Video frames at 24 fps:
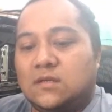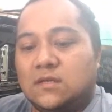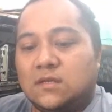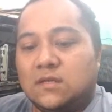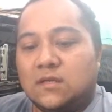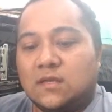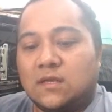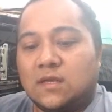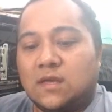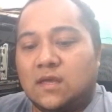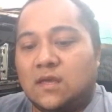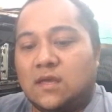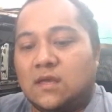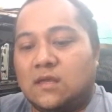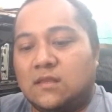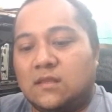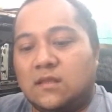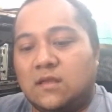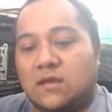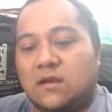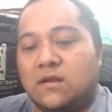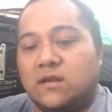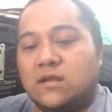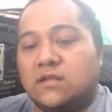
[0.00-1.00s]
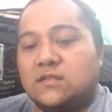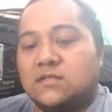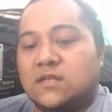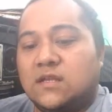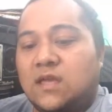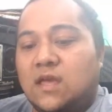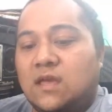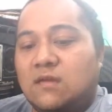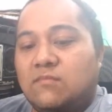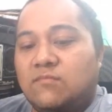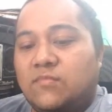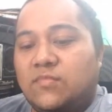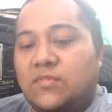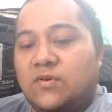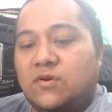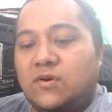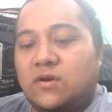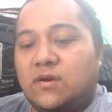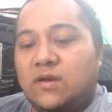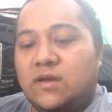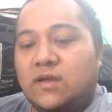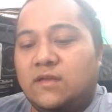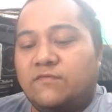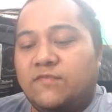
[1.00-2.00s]
And here is a Game
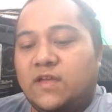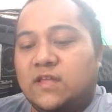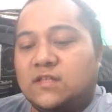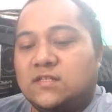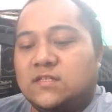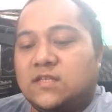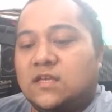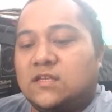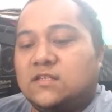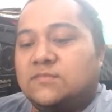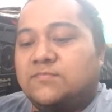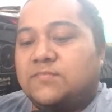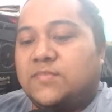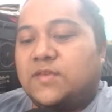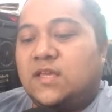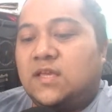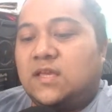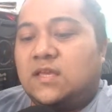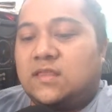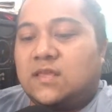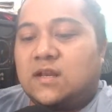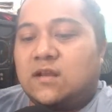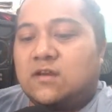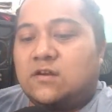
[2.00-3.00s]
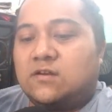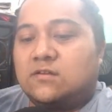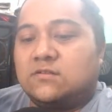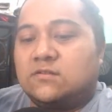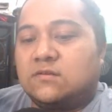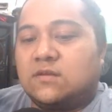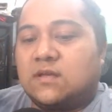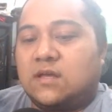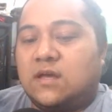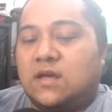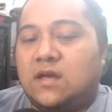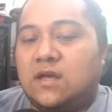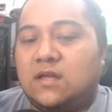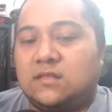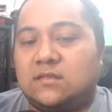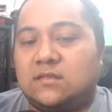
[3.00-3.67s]
Boy Advance SP that I also got.